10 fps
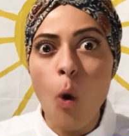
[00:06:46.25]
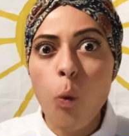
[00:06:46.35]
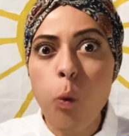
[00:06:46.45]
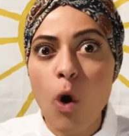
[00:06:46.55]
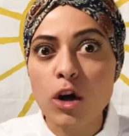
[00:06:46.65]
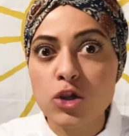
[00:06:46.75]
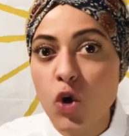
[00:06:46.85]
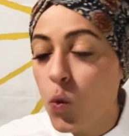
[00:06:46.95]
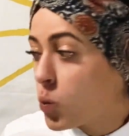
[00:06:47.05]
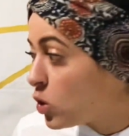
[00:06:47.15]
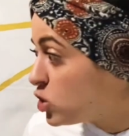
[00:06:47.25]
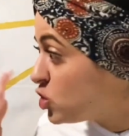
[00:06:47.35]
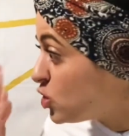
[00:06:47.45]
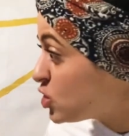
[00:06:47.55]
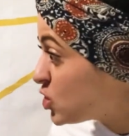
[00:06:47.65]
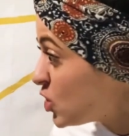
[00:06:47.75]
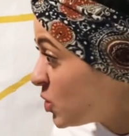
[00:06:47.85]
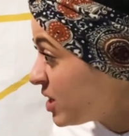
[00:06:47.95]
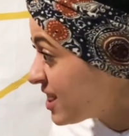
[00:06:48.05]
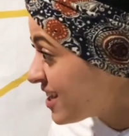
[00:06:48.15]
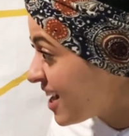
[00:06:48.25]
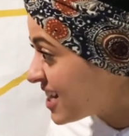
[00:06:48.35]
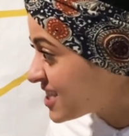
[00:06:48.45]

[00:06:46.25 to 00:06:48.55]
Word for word: What would you do with it?